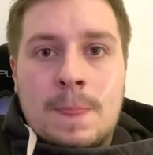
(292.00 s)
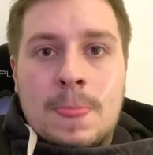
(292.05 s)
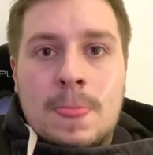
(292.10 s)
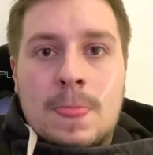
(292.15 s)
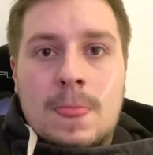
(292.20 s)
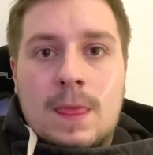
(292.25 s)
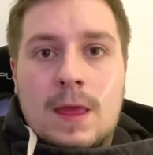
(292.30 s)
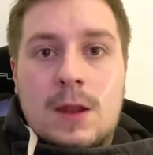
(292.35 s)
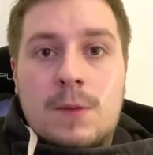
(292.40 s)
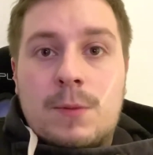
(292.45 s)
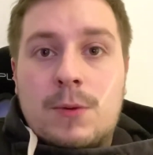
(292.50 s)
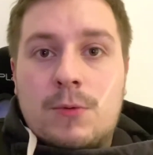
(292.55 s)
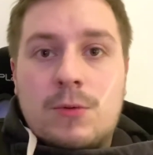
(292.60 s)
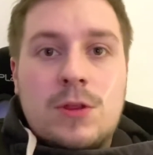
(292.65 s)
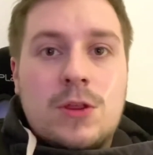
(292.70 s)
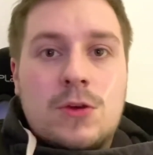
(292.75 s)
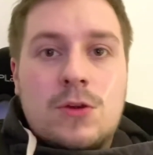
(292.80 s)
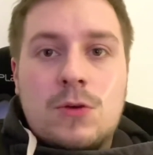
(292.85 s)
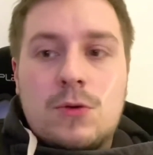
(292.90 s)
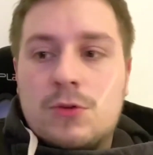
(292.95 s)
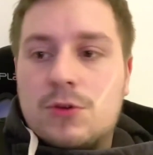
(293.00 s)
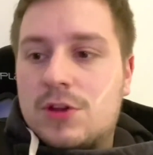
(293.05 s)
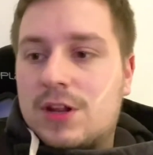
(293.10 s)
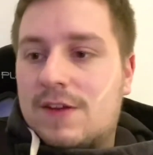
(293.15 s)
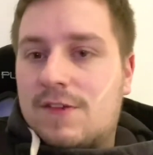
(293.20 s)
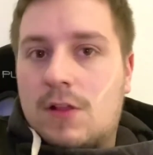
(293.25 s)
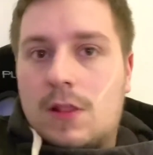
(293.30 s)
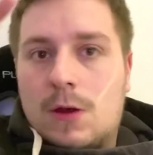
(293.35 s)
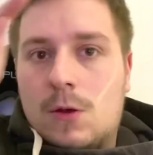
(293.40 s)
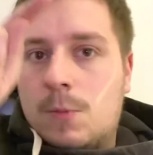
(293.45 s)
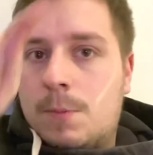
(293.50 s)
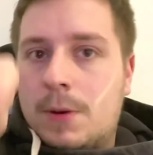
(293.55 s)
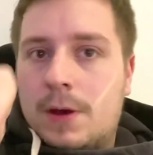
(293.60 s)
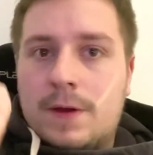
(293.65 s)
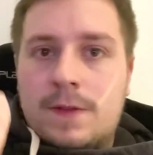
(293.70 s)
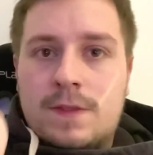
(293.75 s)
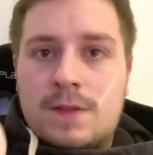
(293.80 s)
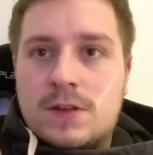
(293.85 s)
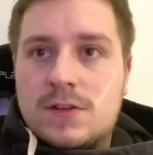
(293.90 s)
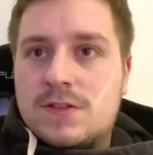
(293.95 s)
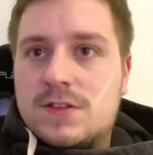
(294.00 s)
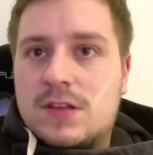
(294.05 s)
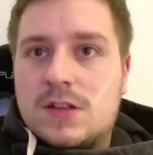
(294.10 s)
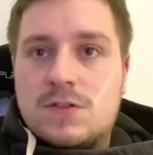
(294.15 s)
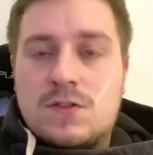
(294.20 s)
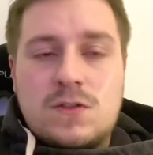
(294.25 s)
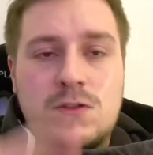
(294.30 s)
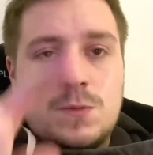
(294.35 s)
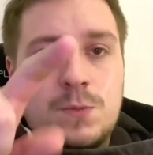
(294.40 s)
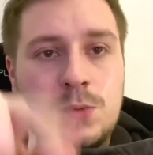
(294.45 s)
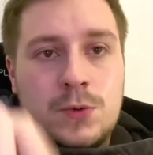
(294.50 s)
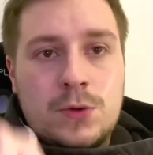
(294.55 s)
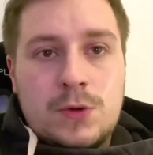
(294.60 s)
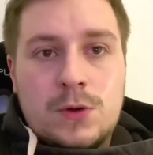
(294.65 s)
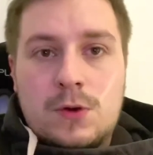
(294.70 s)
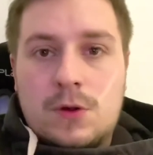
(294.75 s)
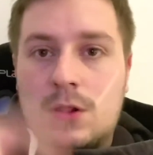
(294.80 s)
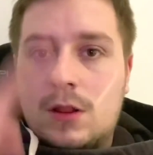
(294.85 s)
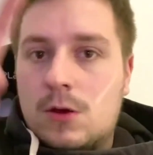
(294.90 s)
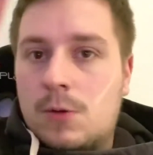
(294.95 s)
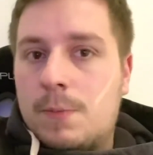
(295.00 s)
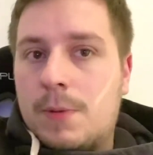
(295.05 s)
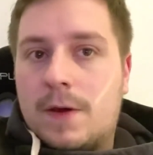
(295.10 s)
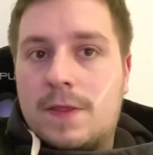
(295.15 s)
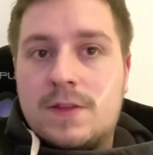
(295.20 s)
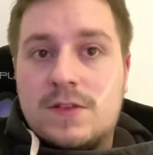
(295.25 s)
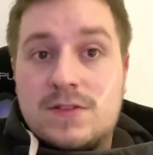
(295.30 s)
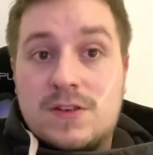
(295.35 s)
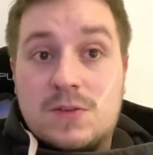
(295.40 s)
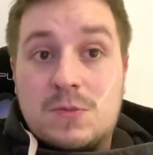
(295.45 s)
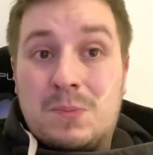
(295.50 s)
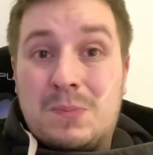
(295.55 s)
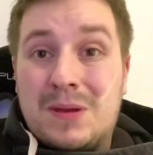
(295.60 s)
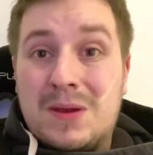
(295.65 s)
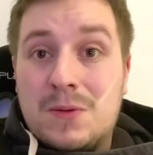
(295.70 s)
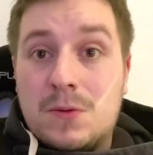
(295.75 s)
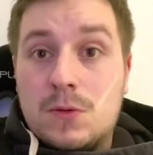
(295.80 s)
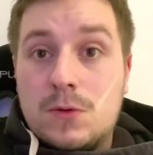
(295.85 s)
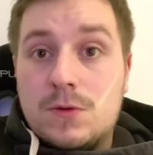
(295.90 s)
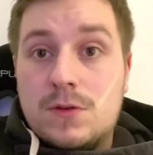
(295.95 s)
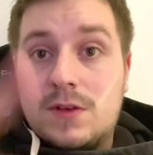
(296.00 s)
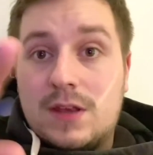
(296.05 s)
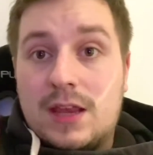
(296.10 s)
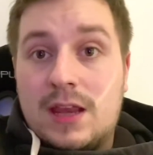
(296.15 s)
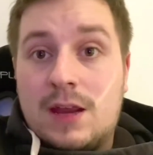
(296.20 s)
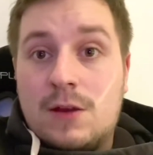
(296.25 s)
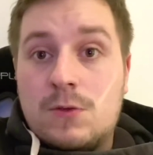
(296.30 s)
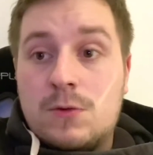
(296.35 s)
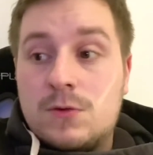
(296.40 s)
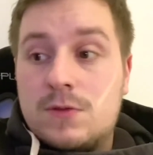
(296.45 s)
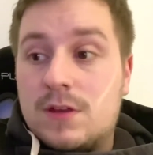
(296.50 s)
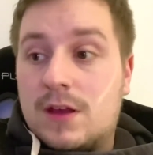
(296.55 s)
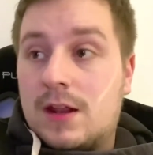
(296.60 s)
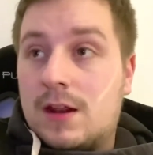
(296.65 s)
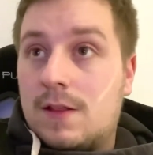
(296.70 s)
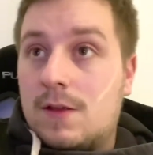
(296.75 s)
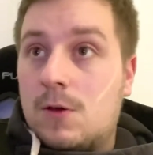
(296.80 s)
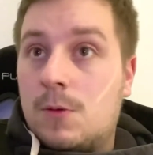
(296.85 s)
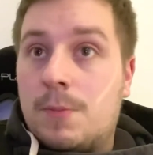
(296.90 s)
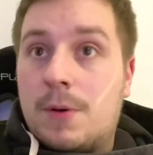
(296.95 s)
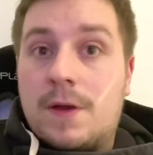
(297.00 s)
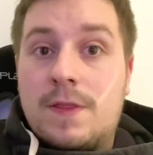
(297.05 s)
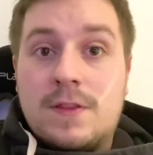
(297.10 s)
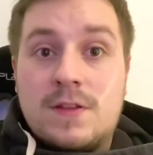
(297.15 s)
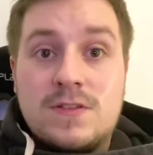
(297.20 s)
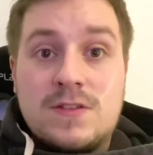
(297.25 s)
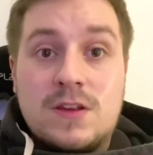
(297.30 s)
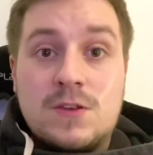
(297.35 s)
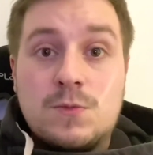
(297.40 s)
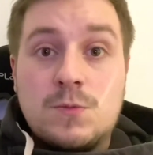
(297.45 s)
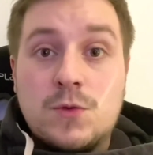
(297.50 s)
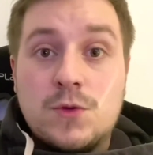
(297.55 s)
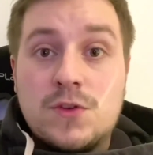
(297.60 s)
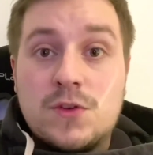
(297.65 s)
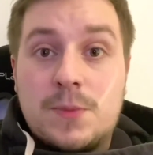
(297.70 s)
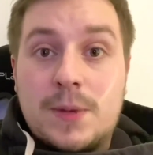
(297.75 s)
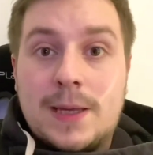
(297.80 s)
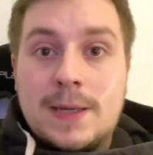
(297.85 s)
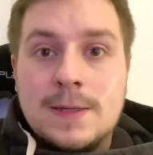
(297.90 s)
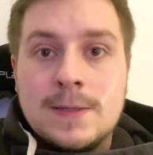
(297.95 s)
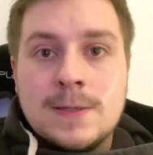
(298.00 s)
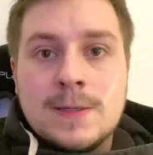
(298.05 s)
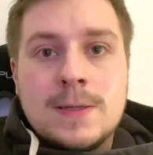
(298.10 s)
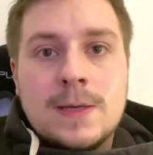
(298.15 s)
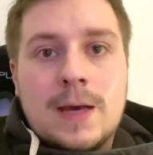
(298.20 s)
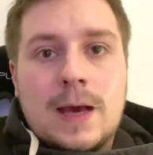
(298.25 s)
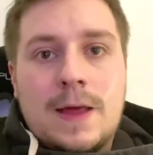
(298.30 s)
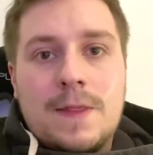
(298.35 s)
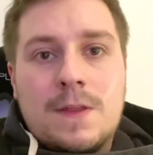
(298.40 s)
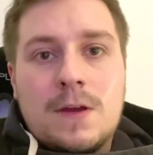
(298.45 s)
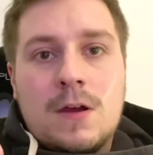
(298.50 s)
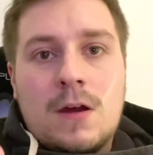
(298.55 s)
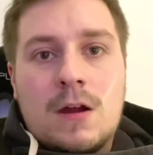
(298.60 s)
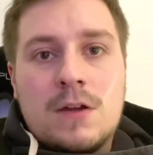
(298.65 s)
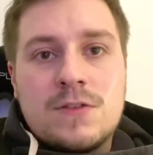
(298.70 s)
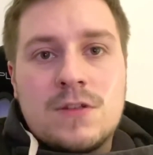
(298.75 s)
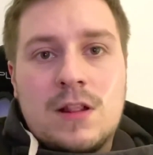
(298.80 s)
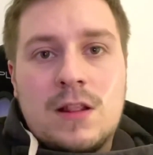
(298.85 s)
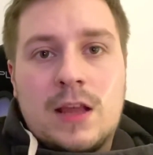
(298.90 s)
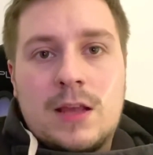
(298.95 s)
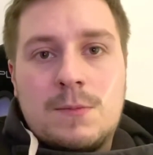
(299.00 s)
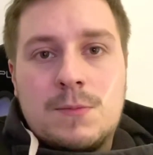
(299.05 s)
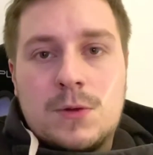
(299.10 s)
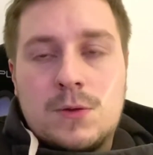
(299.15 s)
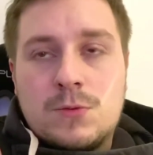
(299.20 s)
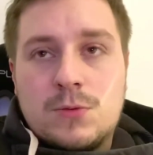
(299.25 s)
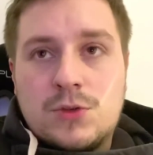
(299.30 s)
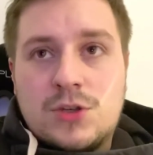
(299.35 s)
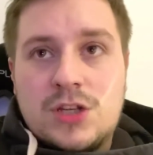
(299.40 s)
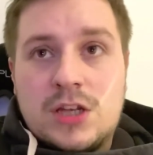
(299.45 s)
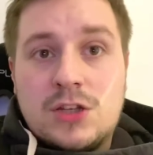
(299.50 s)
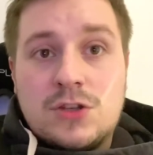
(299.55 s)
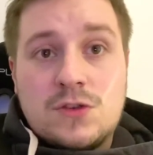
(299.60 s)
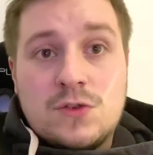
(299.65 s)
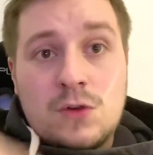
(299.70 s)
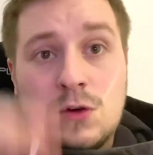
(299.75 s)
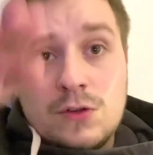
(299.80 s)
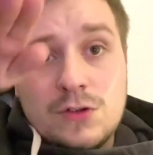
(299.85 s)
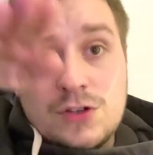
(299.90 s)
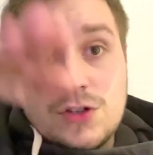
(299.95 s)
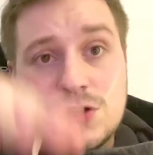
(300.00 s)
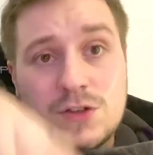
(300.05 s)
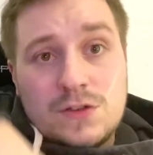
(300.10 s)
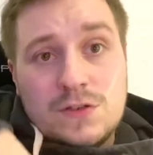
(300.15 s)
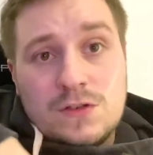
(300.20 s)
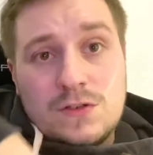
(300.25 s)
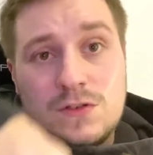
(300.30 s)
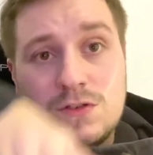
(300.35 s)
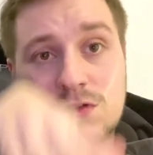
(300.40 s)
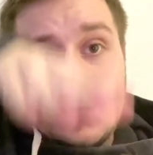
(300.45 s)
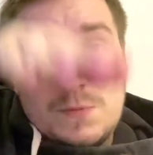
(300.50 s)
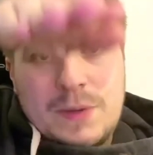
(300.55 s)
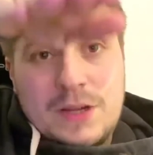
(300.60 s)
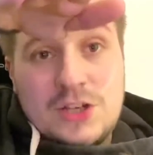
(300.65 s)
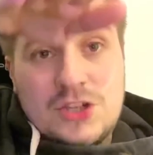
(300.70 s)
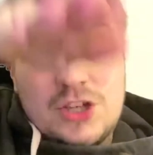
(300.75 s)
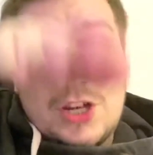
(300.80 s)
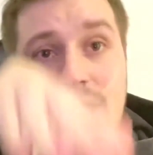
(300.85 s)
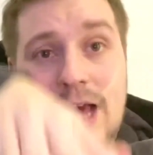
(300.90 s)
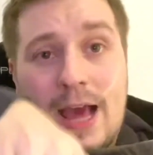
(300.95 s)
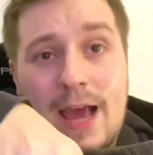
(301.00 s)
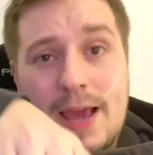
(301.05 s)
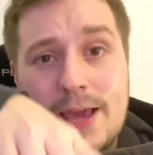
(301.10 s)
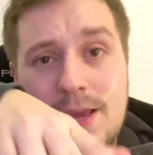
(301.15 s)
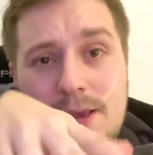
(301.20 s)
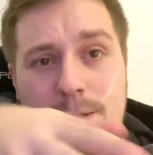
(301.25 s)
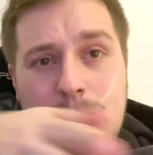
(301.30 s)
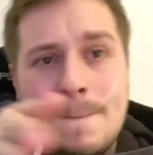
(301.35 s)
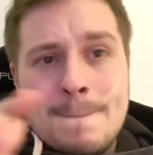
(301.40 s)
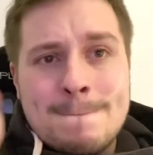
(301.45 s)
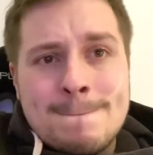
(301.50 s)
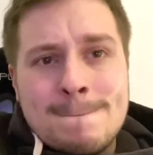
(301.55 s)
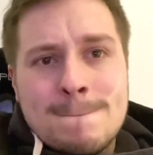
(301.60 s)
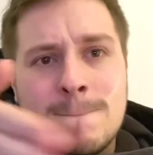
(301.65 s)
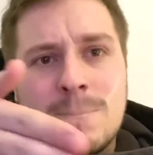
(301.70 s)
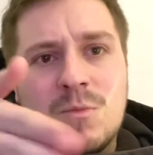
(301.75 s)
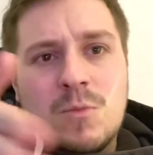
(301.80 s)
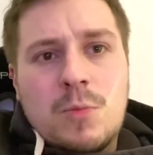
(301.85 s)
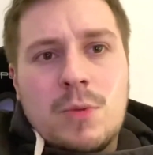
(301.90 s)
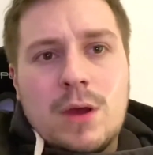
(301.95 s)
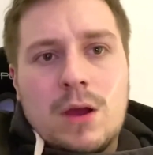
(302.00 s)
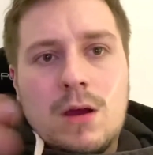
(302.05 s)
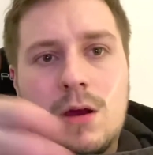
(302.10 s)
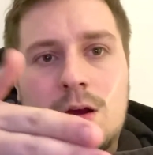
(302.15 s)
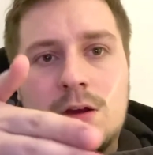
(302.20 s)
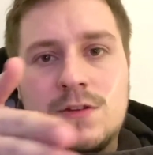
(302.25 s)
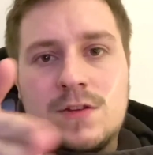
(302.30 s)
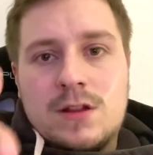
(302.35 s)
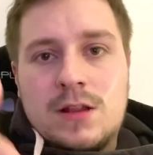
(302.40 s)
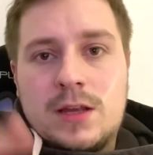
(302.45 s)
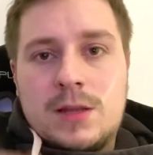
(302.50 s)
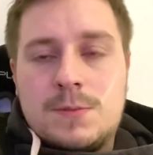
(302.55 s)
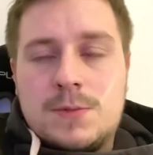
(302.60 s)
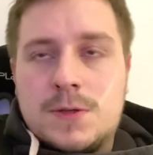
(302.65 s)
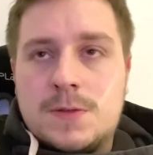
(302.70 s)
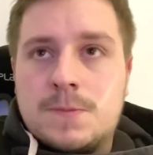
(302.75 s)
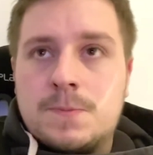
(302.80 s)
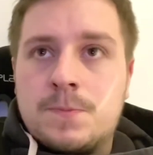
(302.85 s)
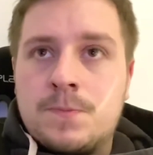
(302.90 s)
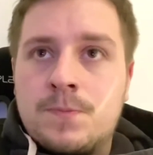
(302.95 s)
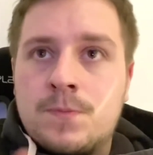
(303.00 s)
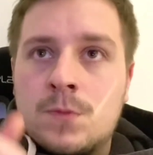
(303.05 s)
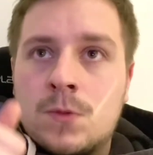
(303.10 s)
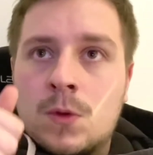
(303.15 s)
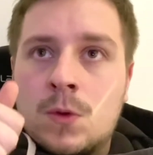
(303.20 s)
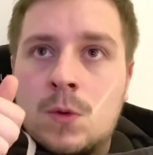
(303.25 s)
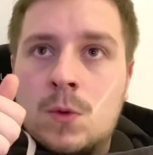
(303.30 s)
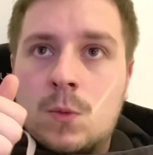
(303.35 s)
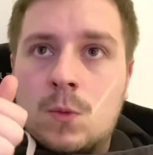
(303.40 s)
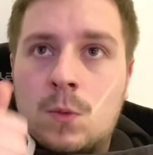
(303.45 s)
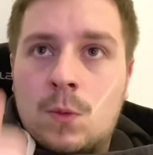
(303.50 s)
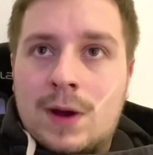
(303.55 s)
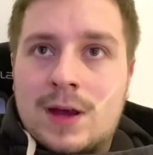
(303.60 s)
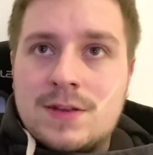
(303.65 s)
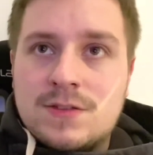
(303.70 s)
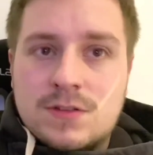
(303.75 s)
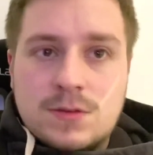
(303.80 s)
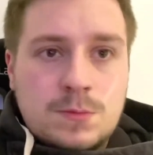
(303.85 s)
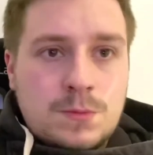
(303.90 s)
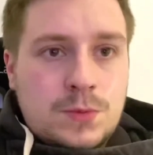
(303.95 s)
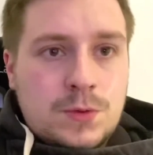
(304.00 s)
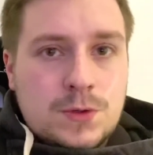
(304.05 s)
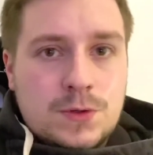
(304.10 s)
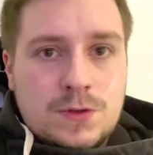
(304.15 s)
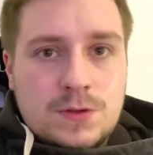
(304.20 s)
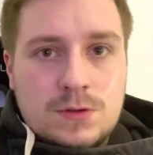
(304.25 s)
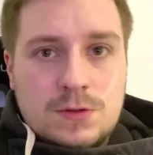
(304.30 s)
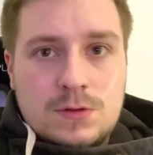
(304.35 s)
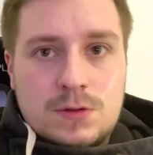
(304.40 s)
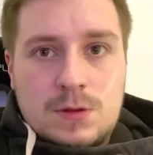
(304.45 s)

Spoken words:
and it'd be really cool. You could have a little button that says Sport, or a little button that says B Road, A Road, and a little button that says Motorway, and the car's alignment will change, not just suspension height, but car's alignment. Why is it important that